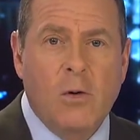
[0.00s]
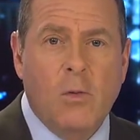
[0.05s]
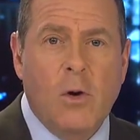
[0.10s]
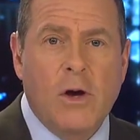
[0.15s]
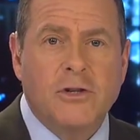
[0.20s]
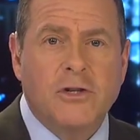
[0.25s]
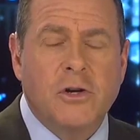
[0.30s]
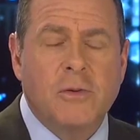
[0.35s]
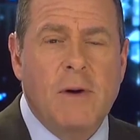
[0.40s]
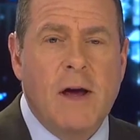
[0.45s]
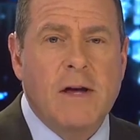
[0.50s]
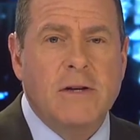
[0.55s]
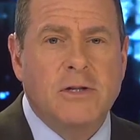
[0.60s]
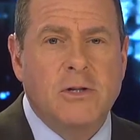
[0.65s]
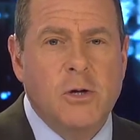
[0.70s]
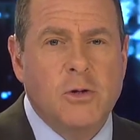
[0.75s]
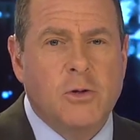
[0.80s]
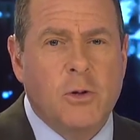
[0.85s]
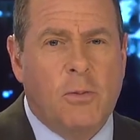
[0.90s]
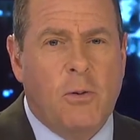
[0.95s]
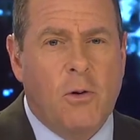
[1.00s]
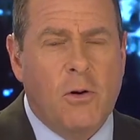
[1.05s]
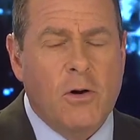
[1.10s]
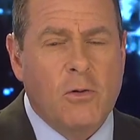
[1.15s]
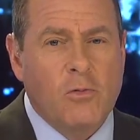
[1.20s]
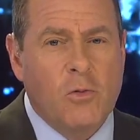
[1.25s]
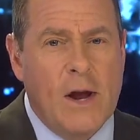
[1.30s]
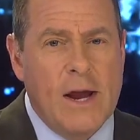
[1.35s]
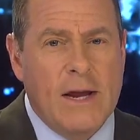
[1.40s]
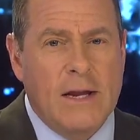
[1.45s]
Western Mass News
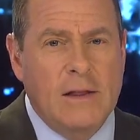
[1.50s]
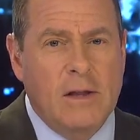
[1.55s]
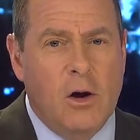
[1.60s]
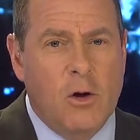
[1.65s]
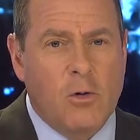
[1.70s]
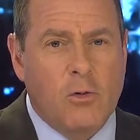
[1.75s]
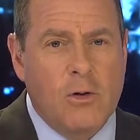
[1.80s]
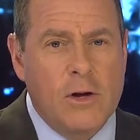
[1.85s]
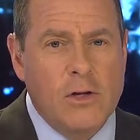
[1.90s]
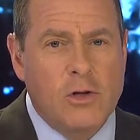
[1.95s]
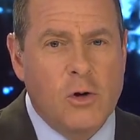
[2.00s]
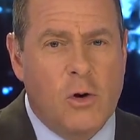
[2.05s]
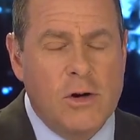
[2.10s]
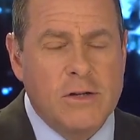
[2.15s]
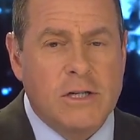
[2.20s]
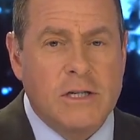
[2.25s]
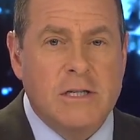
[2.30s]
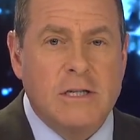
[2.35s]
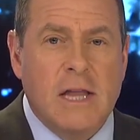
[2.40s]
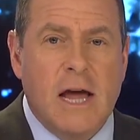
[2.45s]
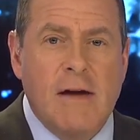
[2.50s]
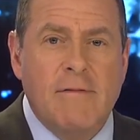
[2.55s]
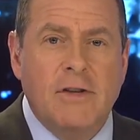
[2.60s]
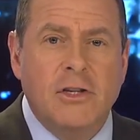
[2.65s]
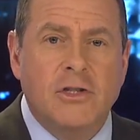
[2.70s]
reporter Reagan Locree joins us live in